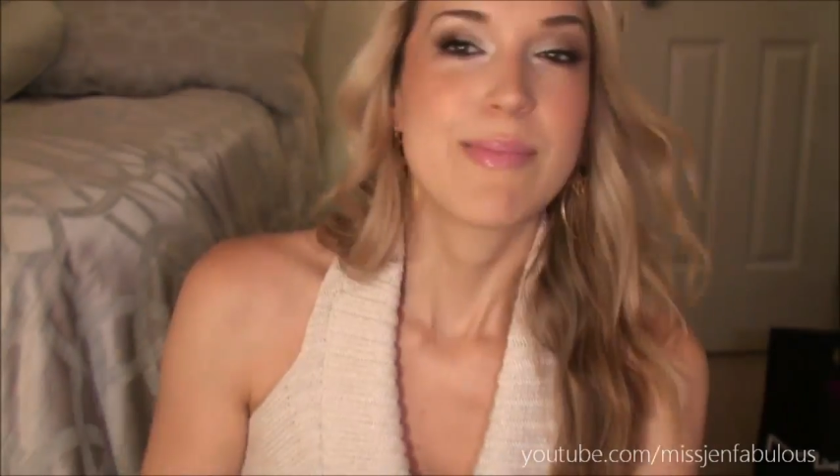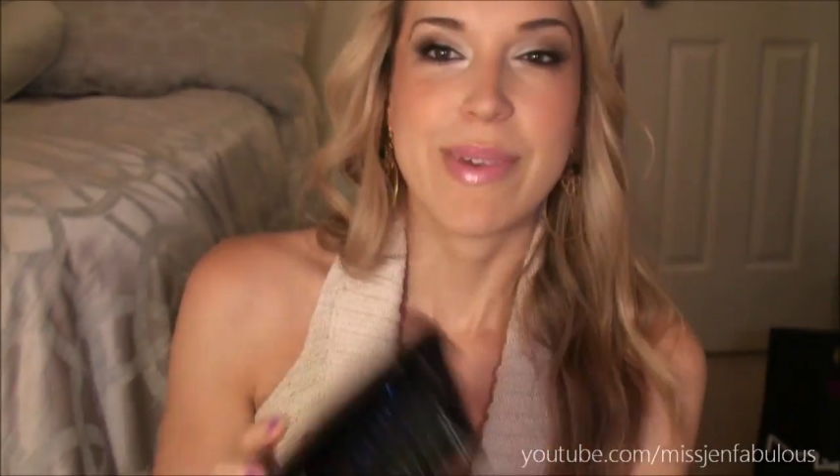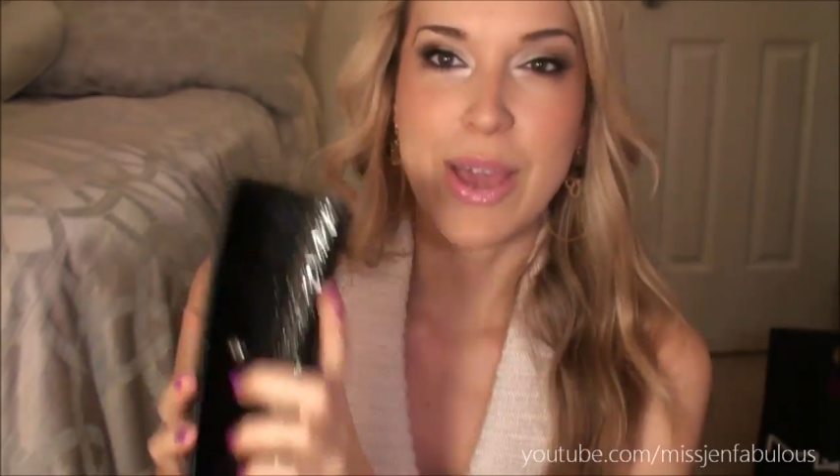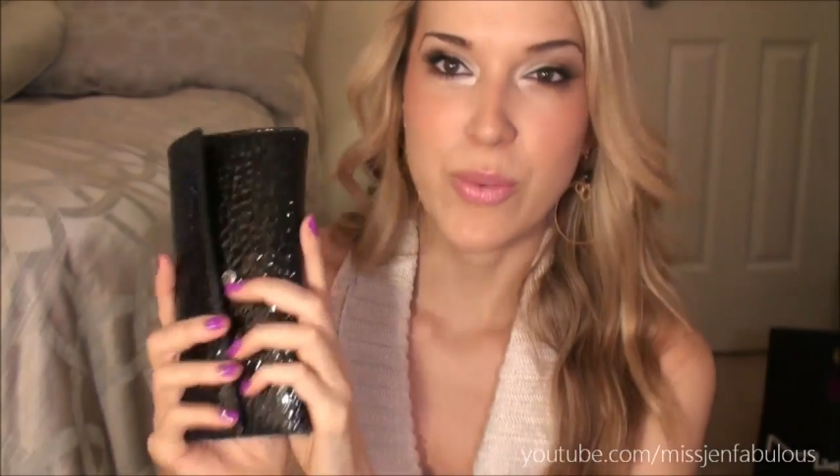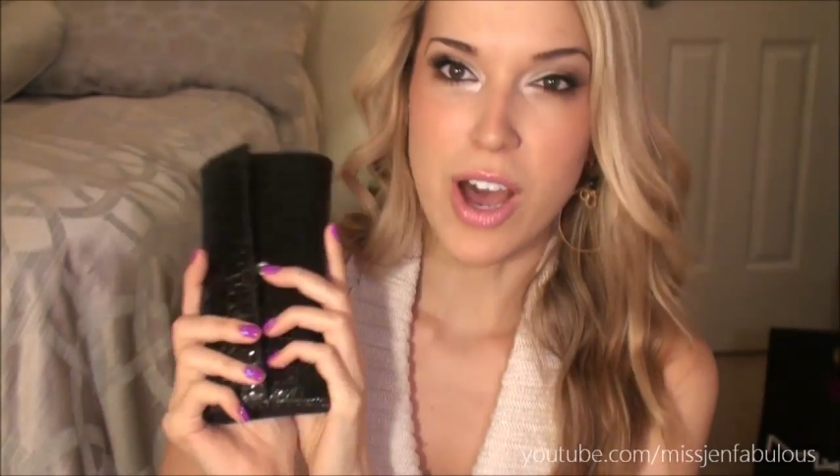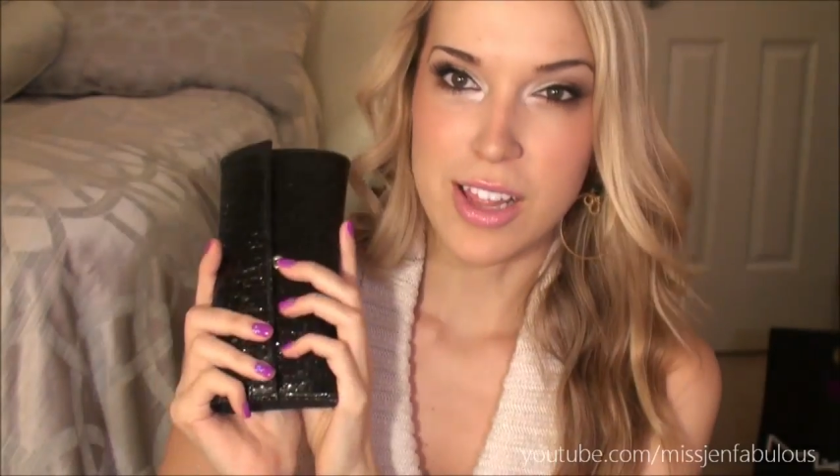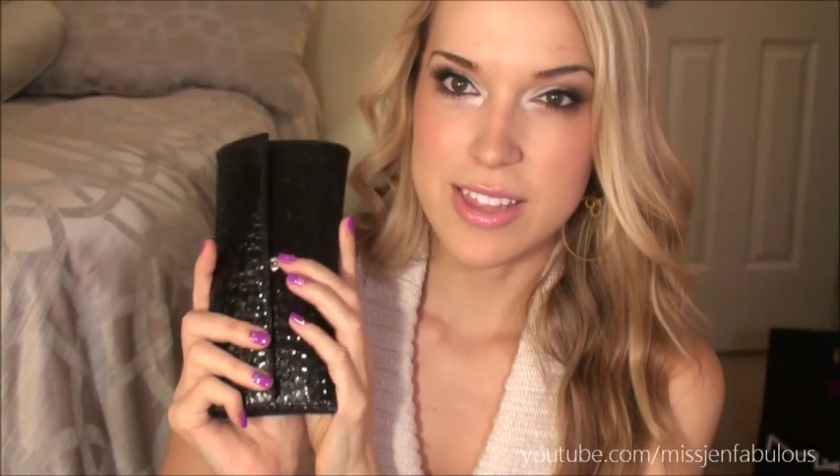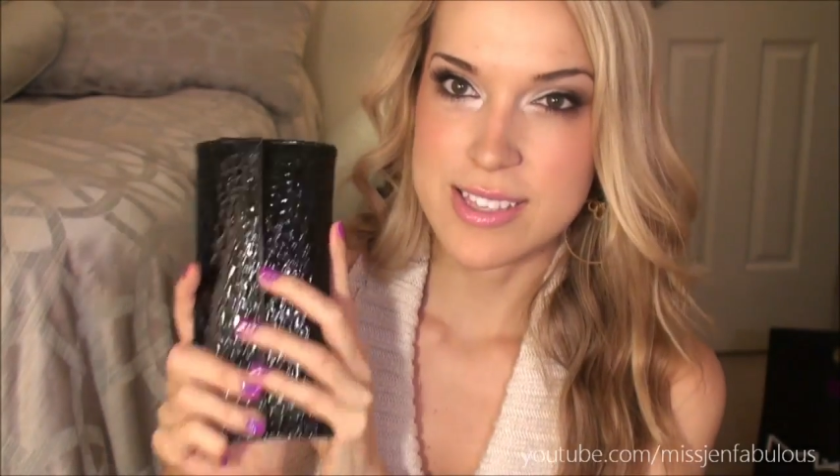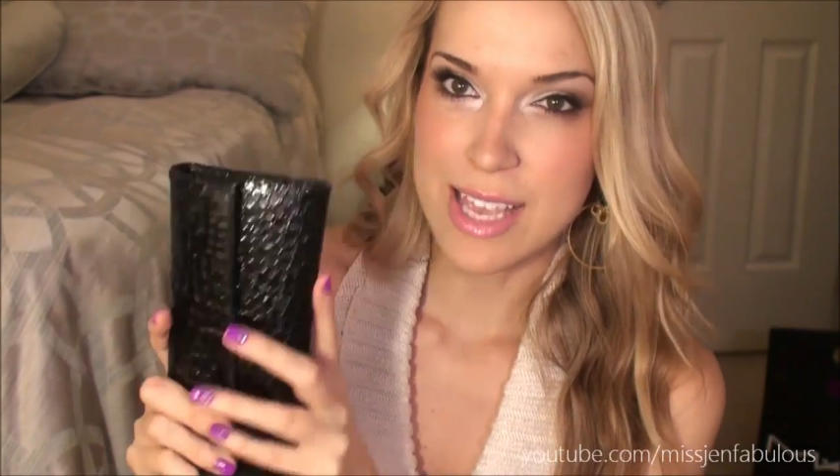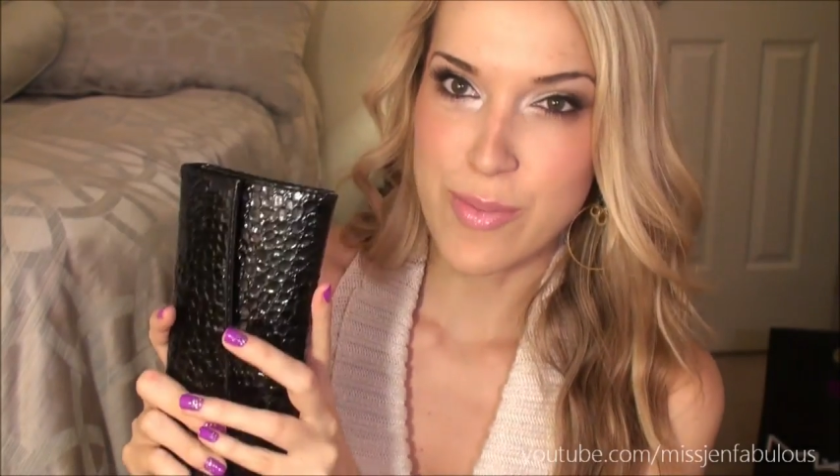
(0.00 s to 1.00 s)
My wallet,
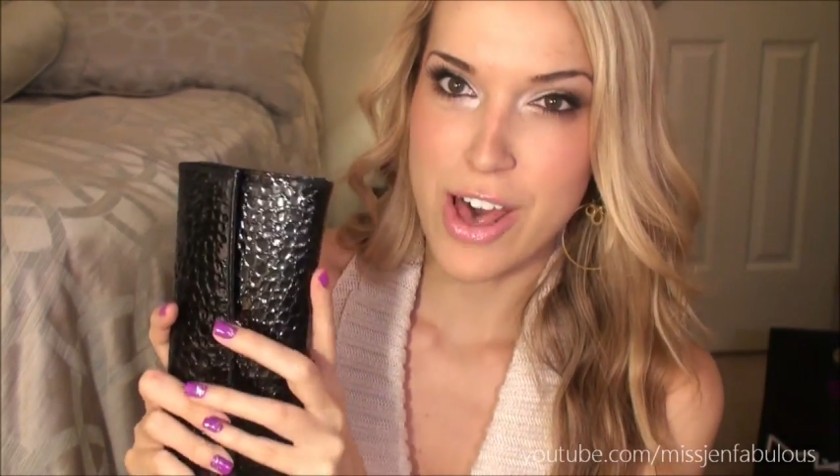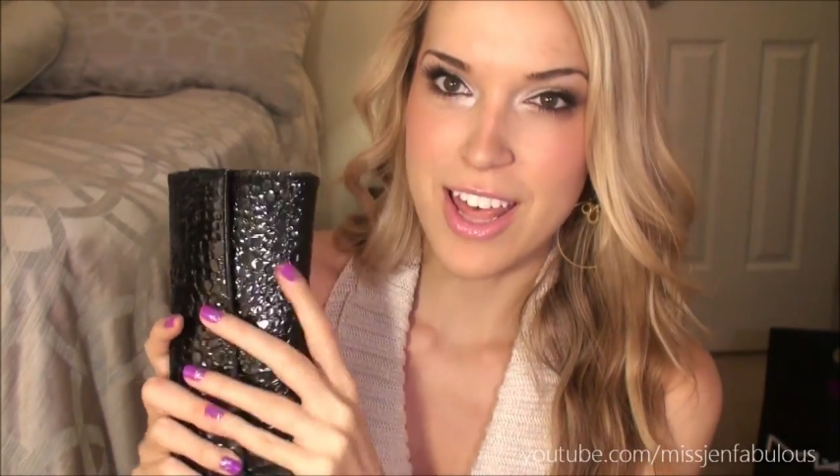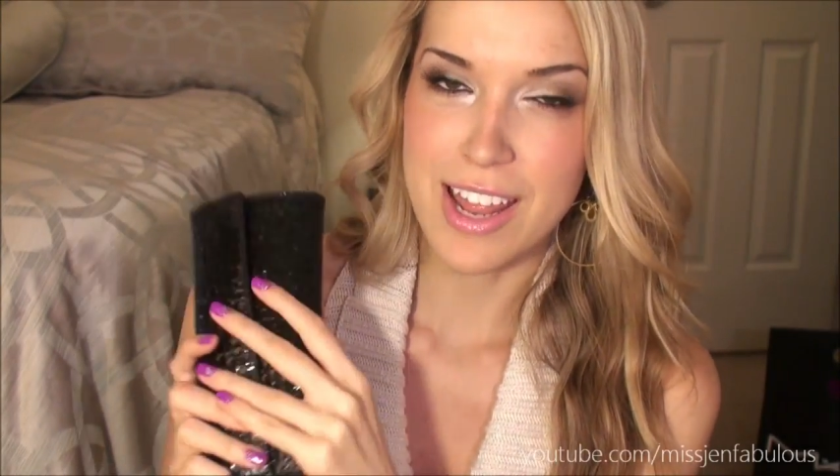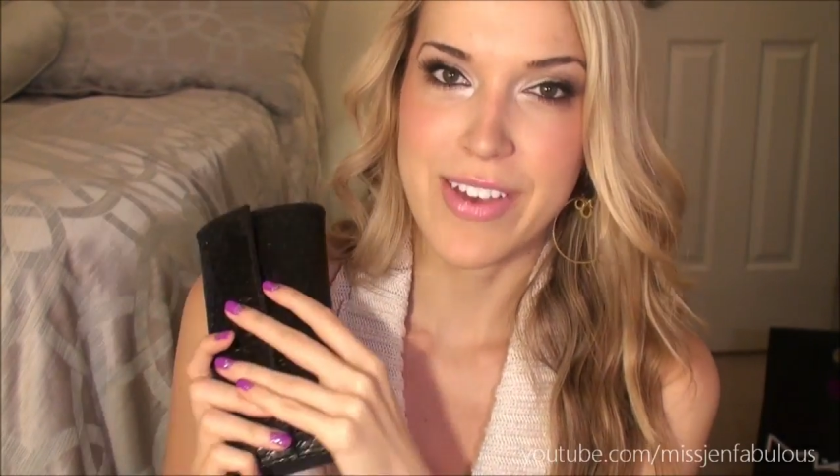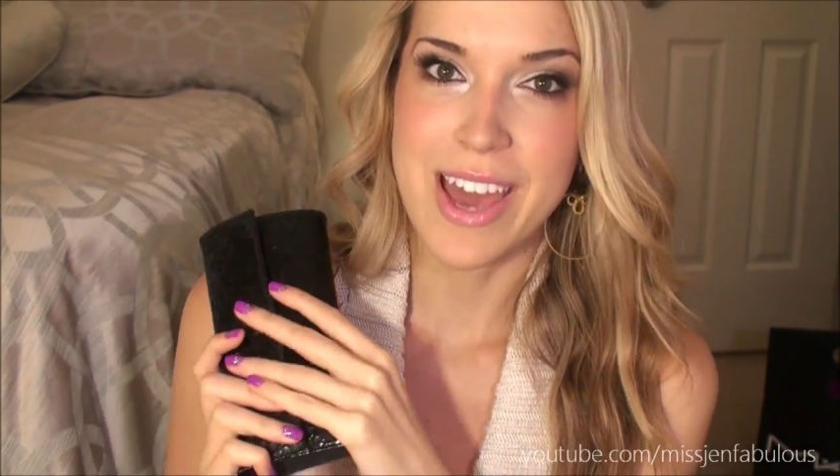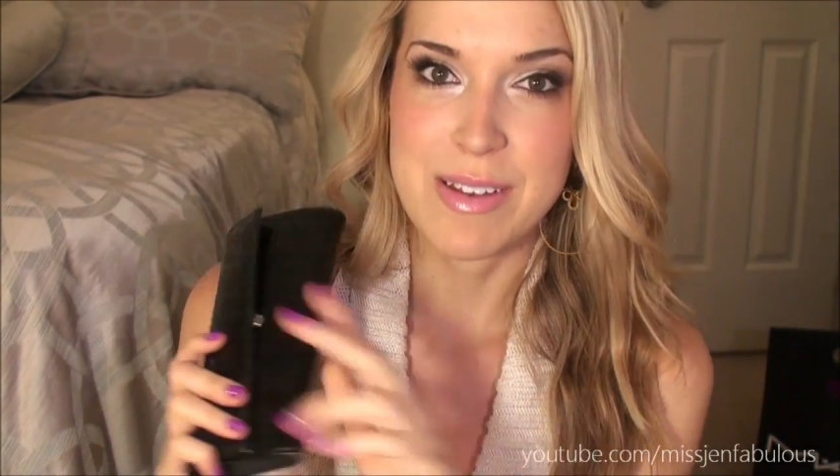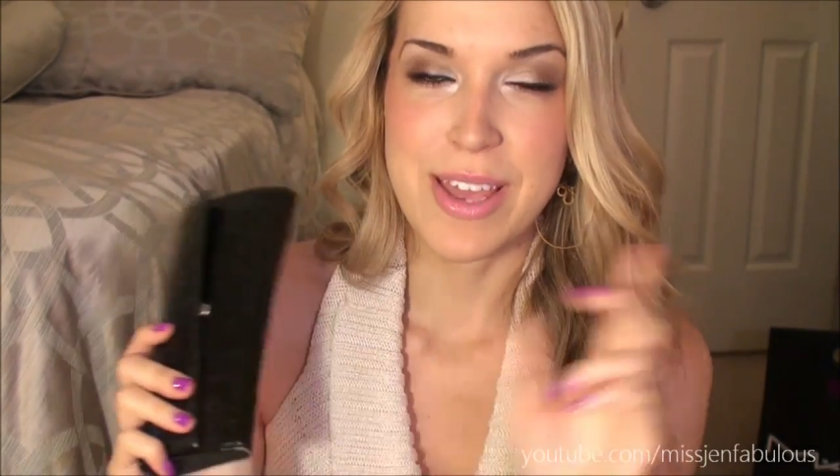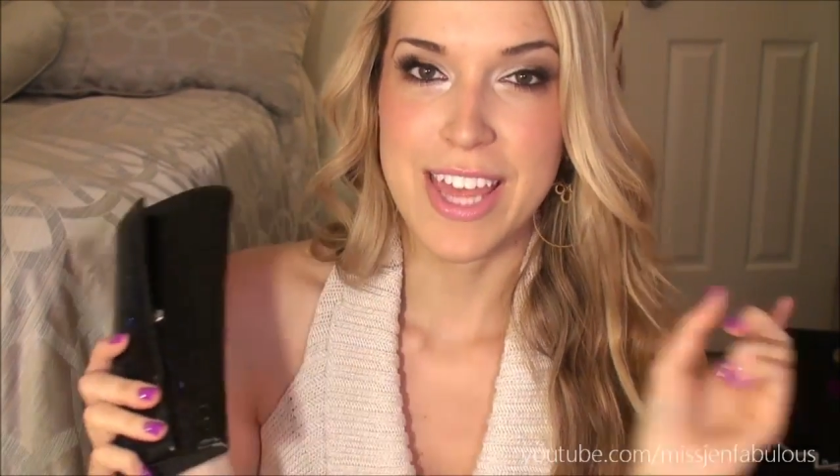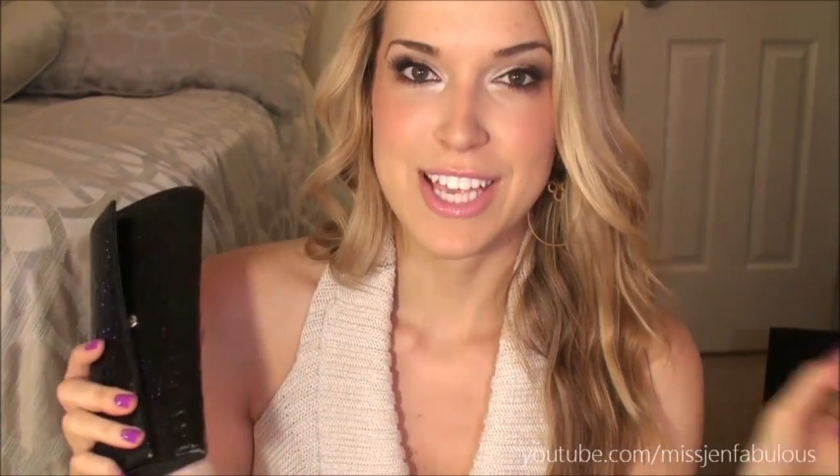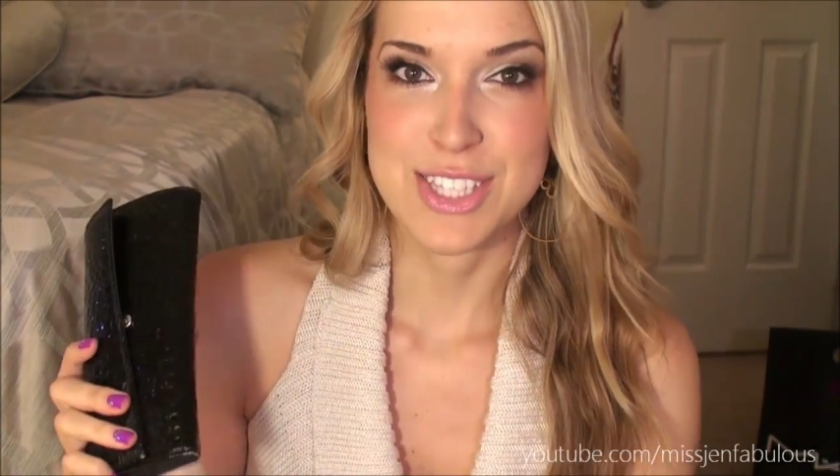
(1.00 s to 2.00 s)
the same wallet I've had in
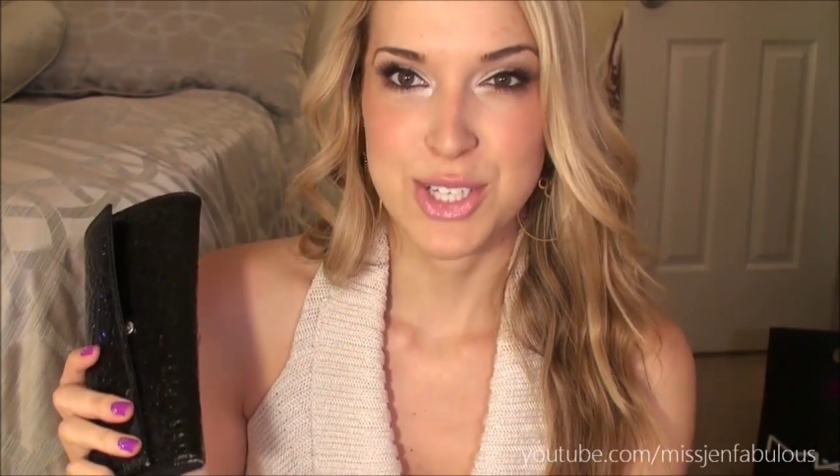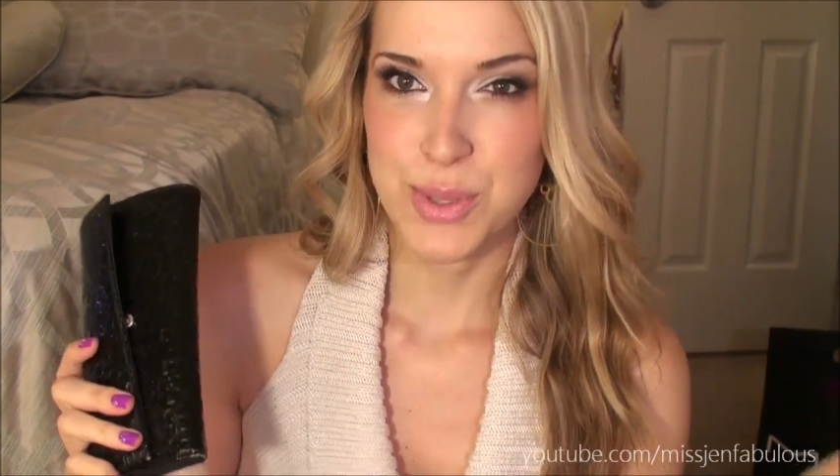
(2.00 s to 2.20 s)
my last